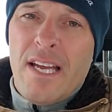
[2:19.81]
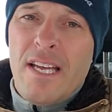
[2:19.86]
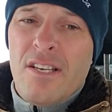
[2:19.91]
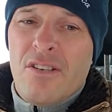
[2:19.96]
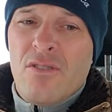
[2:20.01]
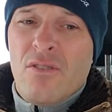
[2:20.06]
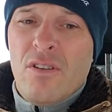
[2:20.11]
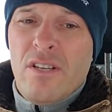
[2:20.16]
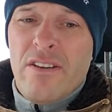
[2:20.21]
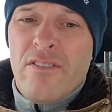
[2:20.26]
I
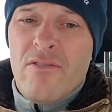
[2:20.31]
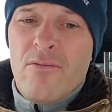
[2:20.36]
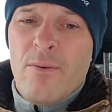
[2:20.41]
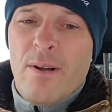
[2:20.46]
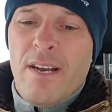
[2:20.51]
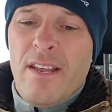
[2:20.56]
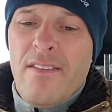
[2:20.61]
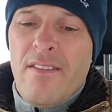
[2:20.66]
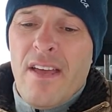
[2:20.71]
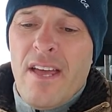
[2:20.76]
had told
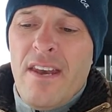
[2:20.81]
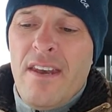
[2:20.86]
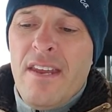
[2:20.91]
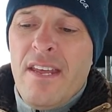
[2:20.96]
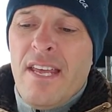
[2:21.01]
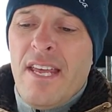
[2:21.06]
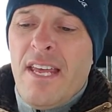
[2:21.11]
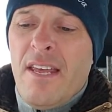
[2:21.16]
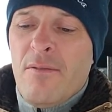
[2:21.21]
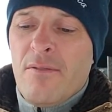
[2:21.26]
everybody that
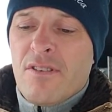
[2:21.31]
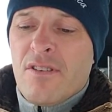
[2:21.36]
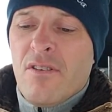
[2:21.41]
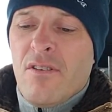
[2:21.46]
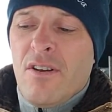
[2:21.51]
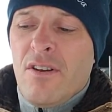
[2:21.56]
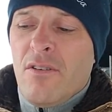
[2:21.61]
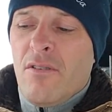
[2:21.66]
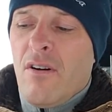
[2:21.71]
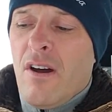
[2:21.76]
he was
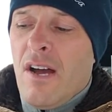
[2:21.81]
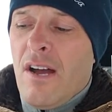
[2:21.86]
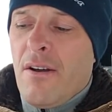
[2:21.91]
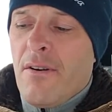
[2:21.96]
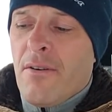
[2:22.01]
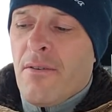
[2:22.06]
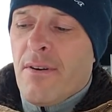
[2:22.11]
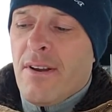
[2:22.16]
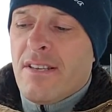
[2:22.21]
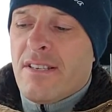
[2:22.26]
going to
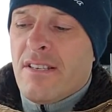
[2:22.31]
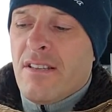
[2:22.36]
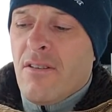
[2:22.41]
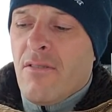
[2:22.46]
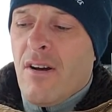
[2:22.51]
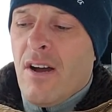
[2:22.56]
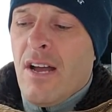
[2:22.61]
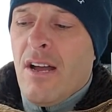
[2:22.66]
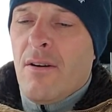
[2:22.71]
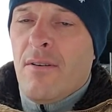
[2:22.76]
Ohio to race in
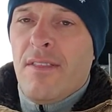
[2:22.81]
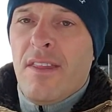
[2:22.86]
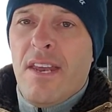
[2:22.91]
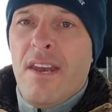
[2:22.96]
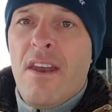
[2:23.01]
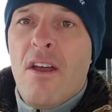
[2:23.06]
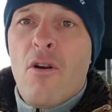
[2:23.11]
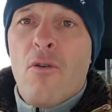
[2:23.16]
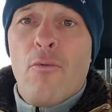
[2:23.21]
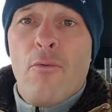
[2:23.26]
the Ohio, and
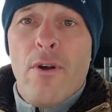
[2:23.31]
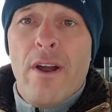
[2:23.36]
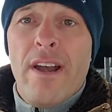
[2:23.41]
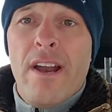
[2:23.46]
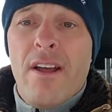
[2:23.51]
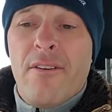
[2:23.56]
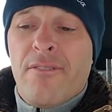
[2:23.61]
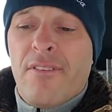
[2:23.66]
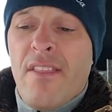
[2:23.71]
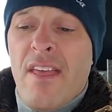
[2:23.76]
then
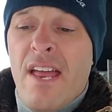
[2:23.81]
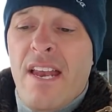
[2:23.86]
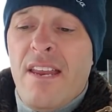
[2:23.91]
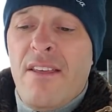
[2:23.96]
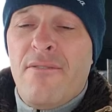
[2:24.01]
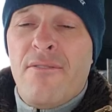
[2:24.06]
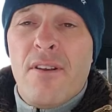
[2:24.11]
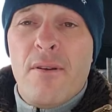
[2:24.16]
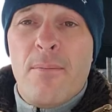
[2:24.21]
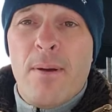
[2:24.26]
right after that,
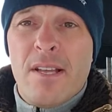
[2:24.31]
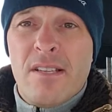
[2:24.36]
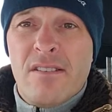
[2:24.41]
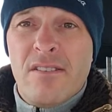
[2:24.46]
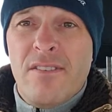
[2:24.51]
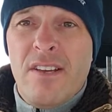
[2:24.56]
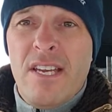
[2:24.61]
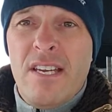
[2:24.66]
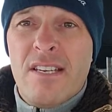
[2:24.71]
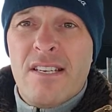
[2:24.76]
he fit a
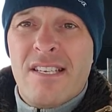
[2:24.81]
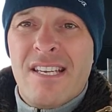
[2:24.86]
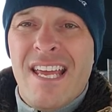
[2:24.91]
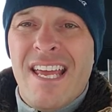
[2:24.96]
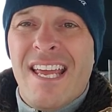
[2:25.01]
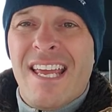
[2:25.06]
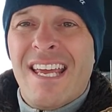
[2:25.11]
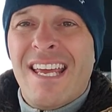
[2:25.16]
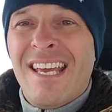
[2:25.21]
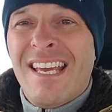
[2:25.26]
Pennsylvania
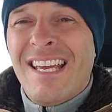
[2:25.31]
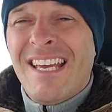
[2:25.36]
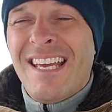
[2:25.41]
stake.